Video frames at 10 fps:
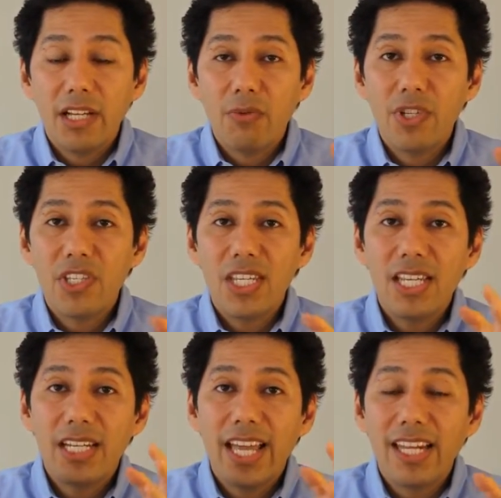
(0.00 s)
We see
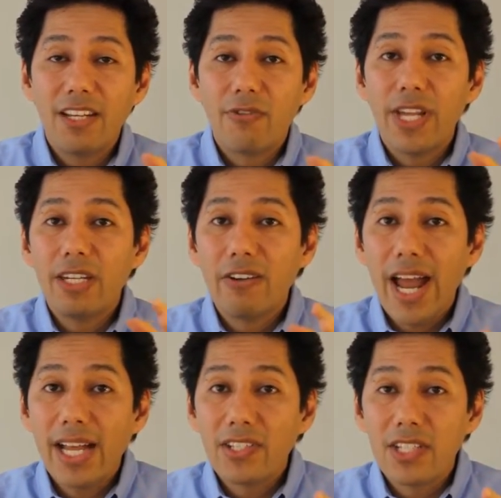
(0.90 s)
it getting greater
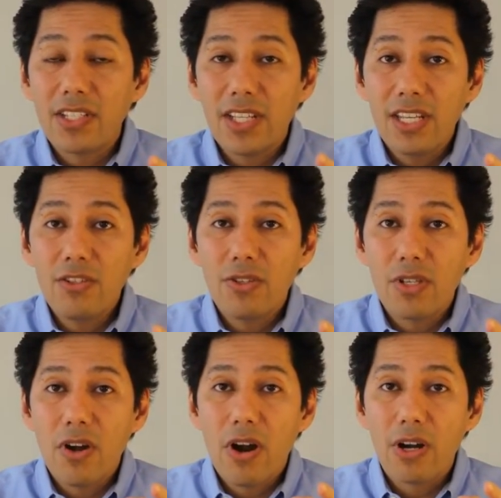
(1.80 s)
access into
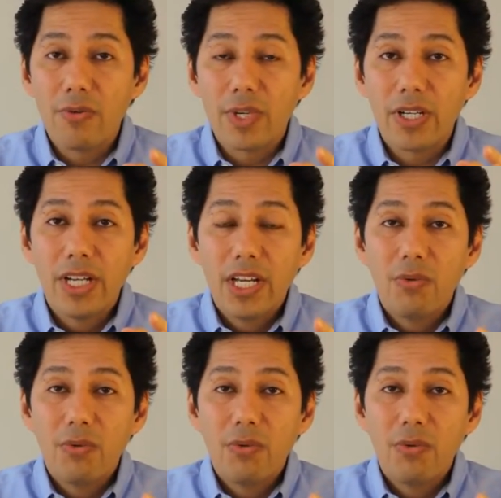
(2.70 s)
the hardware.